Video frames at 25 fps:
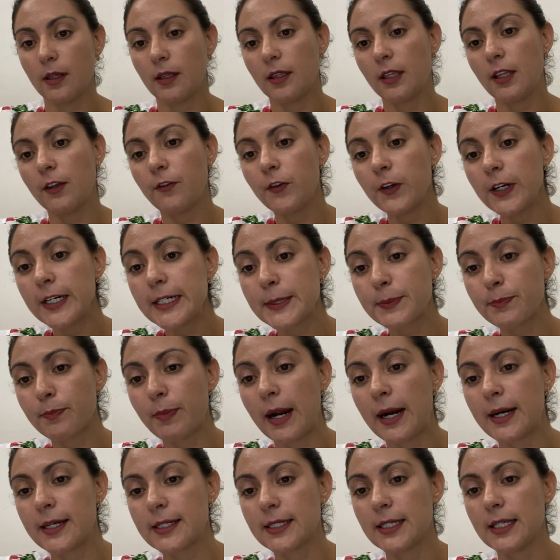The first
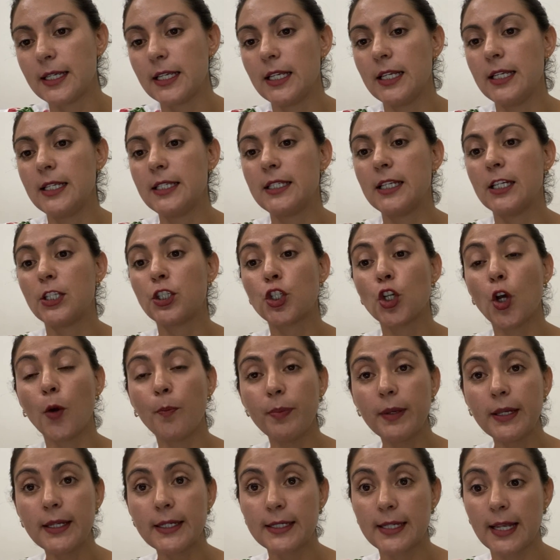part is the
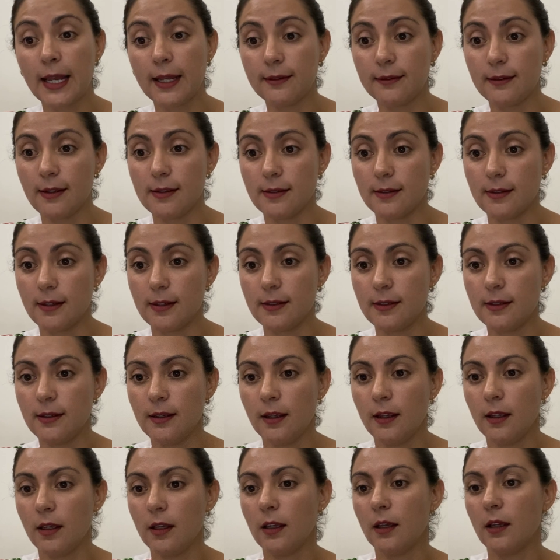topic sentences.
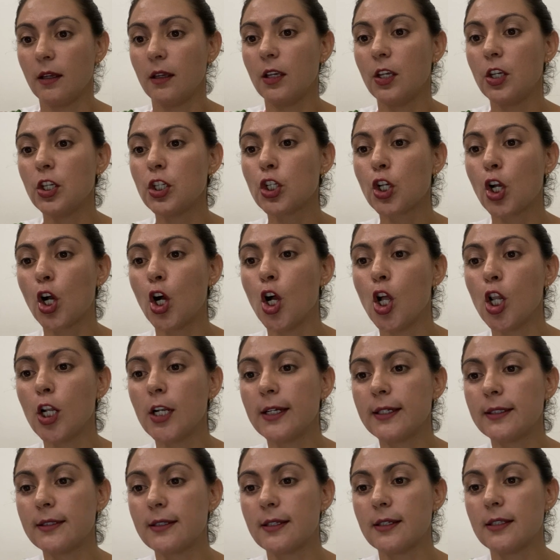It's
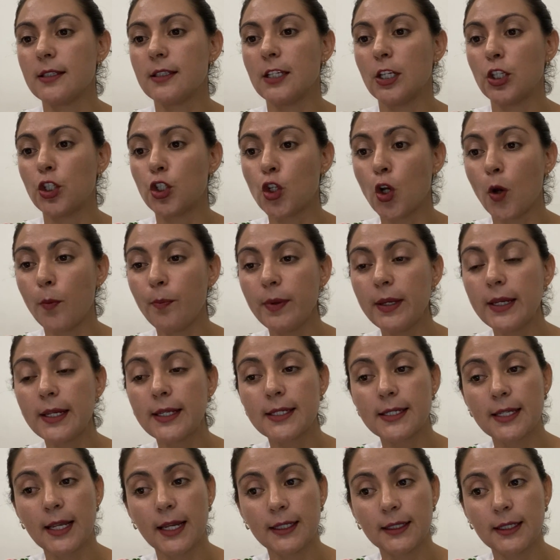called the topic
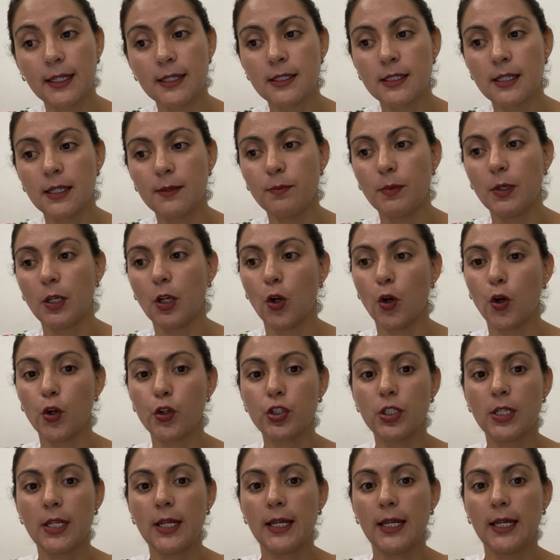sentences because
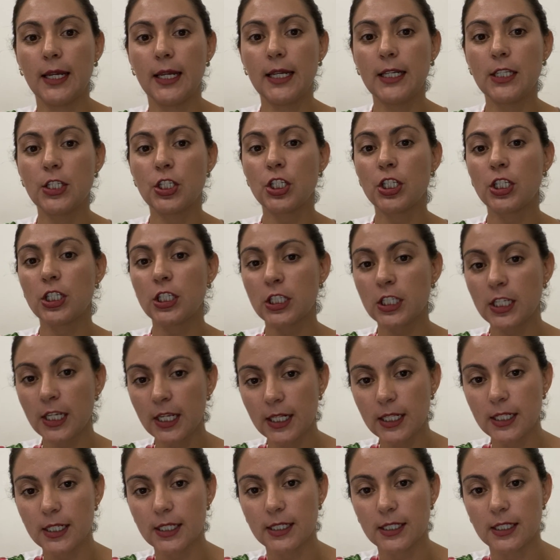it
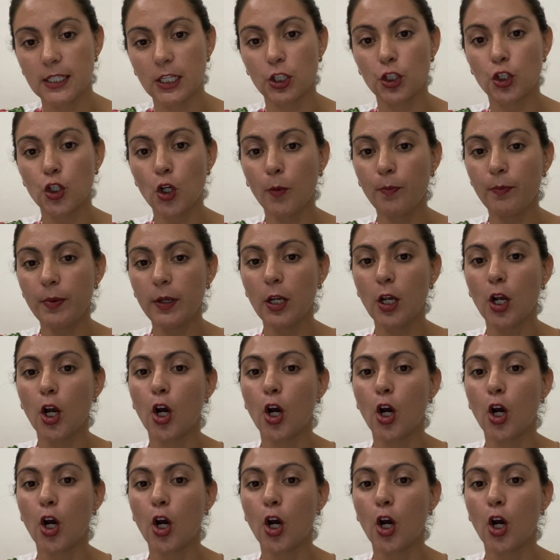tells the topic